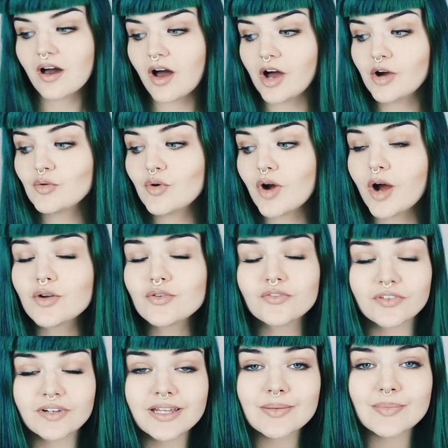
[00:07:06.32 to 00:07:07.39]
I will
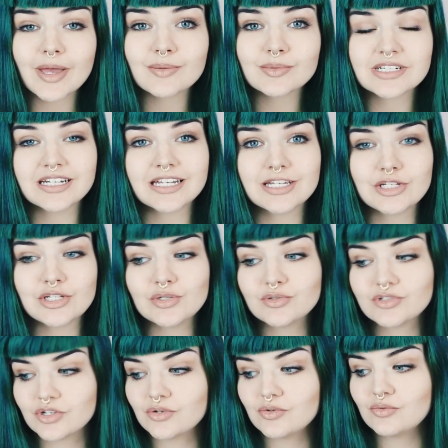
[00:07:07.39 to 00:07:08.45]
hopefully be able to link you
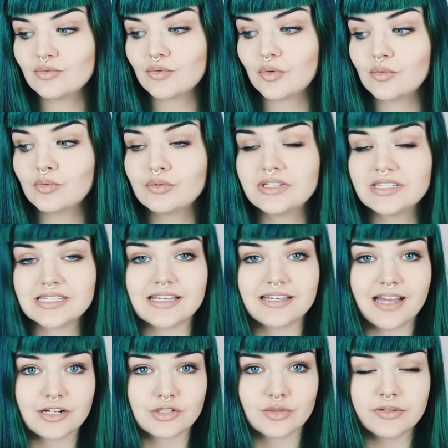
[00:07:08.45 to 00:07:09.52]
to all these
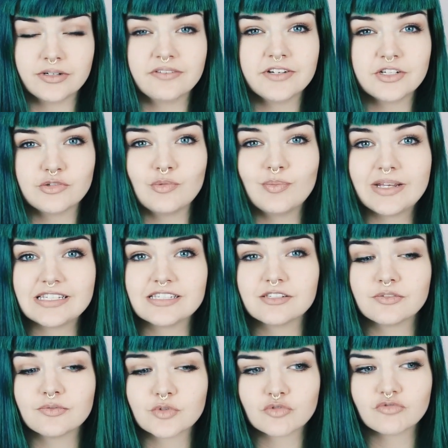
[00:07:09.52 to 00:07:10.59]
actual individual pieces
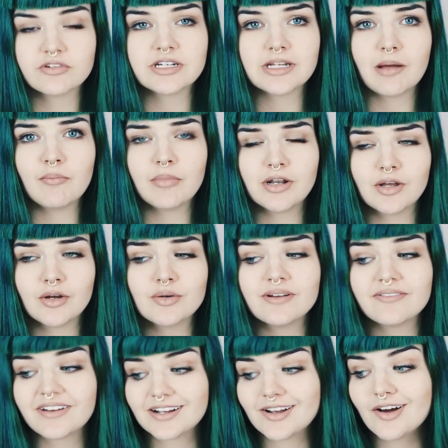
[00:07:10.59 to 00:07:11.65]
of jewellery down below.
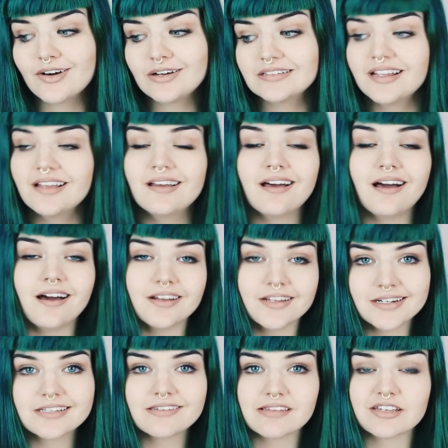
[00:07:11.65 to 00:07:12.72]
If I can't, I'll at
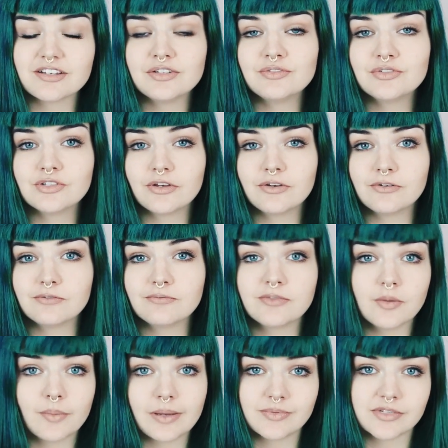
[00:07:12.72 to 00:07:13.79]
least link you to
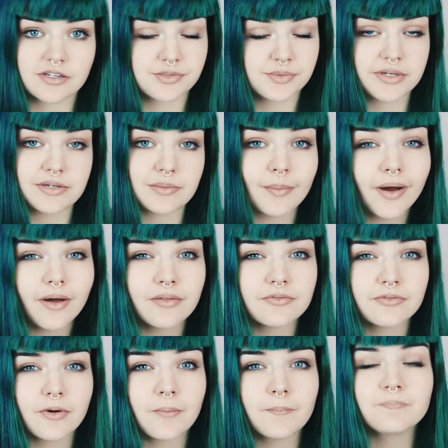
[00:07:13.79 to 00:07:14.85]
the websites where you can buy them
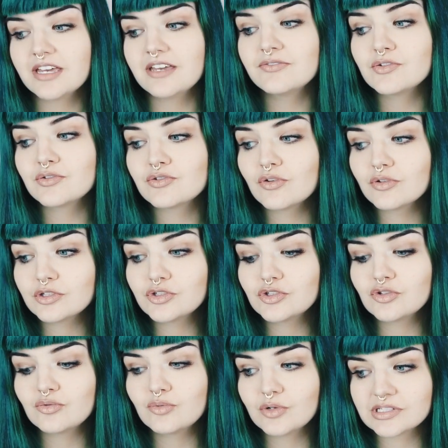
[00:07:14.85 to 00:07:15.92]
from. If you're not
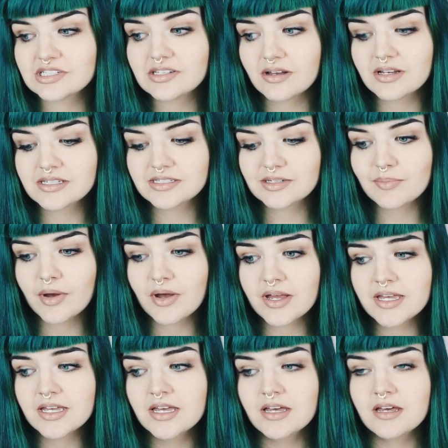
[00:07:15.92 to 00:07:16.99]
sure what size to
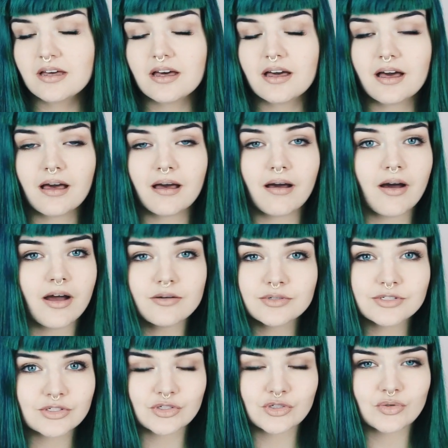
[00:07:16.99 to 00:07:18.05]
buy, I
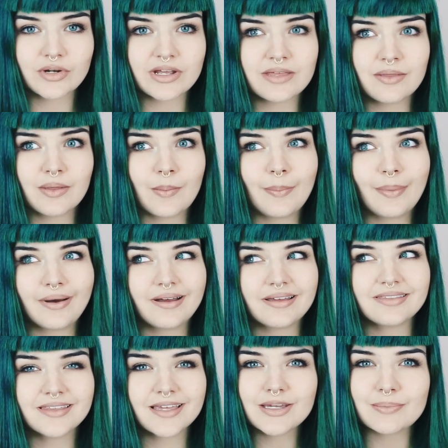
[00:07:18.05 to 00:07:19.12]
wasn't sure either, but I
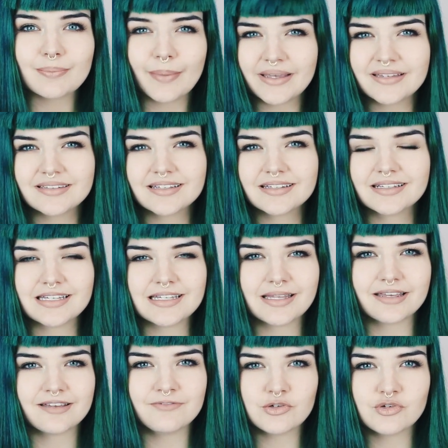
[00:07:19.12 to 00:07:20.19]
think basically
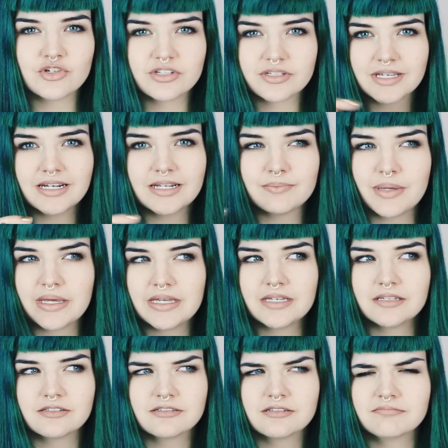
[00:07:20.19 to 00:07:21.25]
like if you just get it
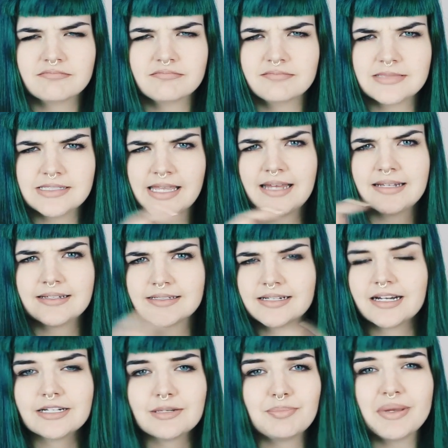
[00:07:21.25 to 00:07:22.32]
pierced, standard
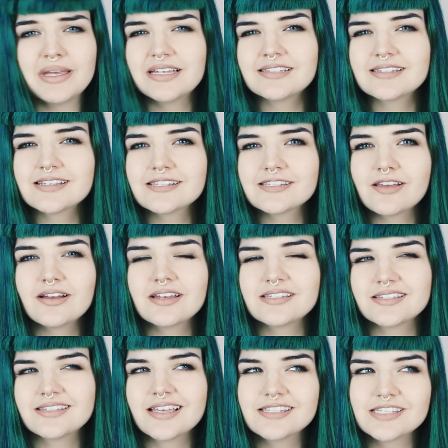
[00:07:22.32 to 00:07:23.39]
kind of piercing size,
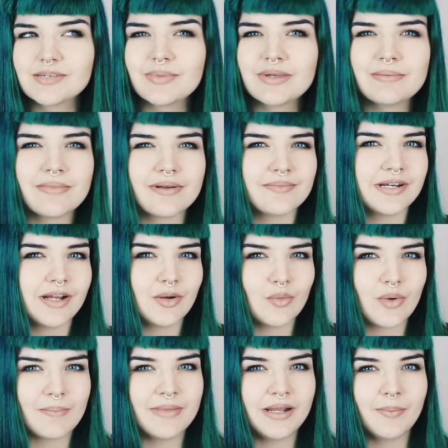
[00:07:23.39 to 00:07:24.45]
it tends to be maybe like
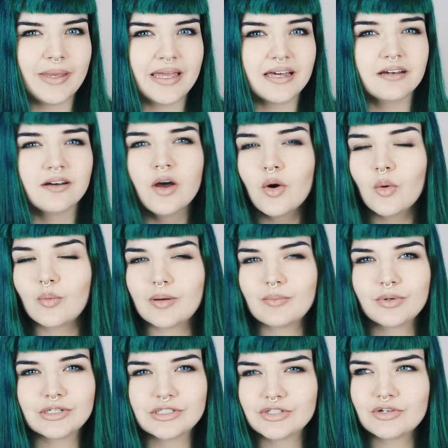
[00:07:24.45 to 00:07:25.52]
1mm,
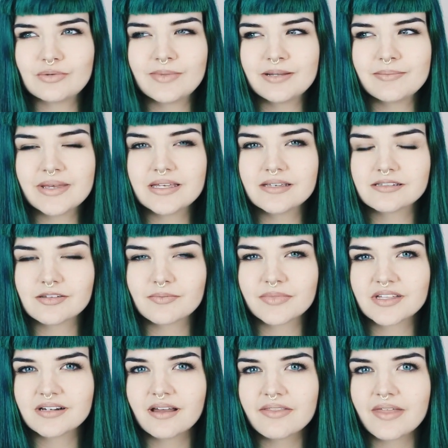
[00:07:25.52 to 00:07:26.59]
1.2mm,
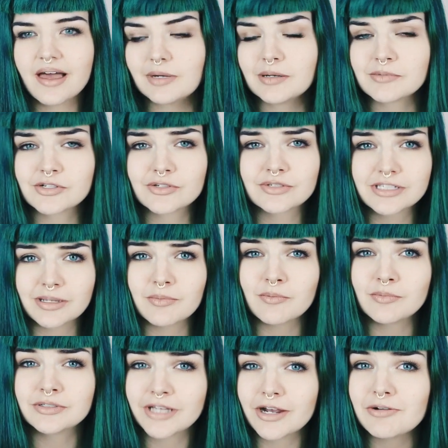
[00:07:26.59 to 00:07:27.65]
something like that. I'm sure someone
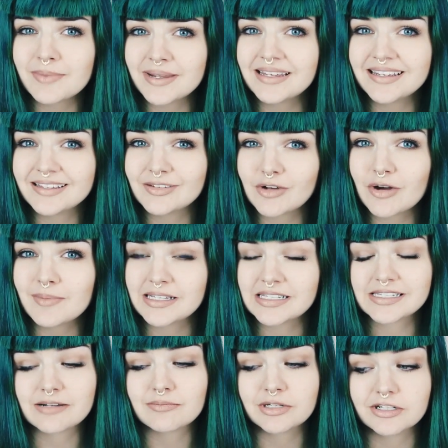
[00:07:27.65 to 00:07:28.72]
will tell me in the comments
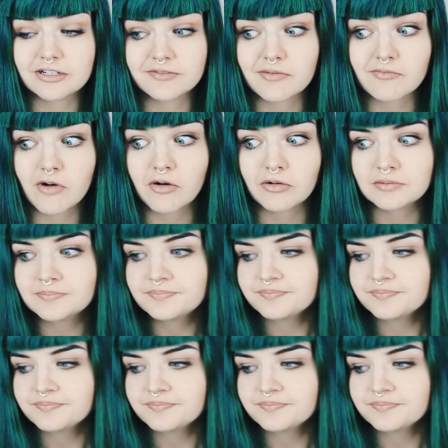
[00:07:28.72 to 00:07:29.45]
down below if I'm wrong.